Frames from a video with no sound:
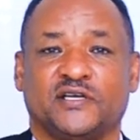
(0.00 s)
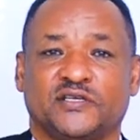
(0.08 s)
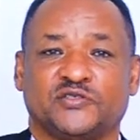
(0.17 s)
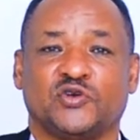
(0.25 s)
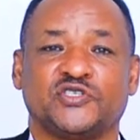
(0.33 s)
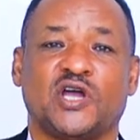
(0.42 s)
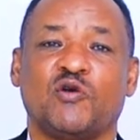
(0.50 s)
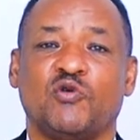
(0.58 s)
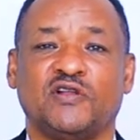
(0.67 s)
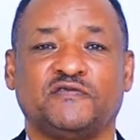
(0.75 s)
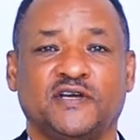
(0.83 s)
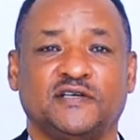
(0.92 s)
Social
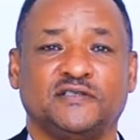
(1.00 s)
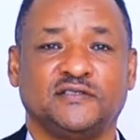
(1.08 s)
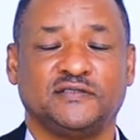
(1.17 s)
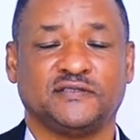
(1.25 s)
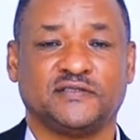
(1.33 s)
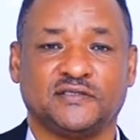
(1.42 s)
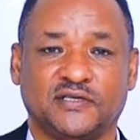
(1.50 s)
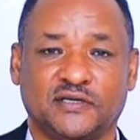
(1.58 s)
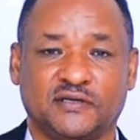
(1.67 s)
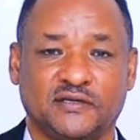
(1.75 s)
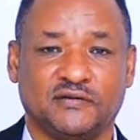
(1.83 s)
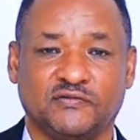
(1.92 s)
Welfare
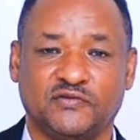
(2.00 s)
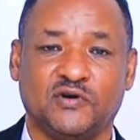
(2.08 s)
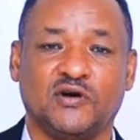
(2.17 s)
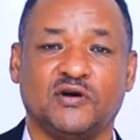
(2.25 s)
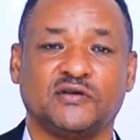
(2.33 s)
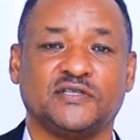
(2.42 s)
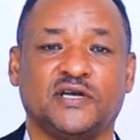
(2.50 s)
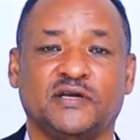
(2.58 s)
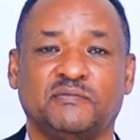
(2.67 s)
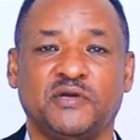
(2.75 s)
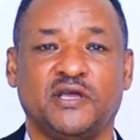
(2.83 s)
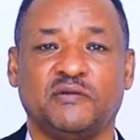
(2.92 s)
for
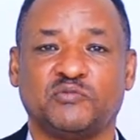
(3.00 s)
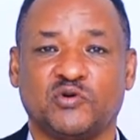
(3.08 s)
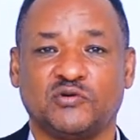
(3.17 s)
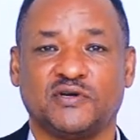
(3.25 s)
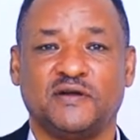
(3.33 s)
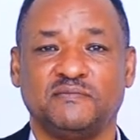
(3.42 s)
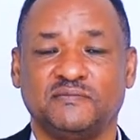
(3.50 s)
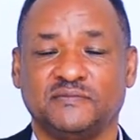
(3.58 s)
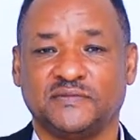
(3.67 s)
the BA program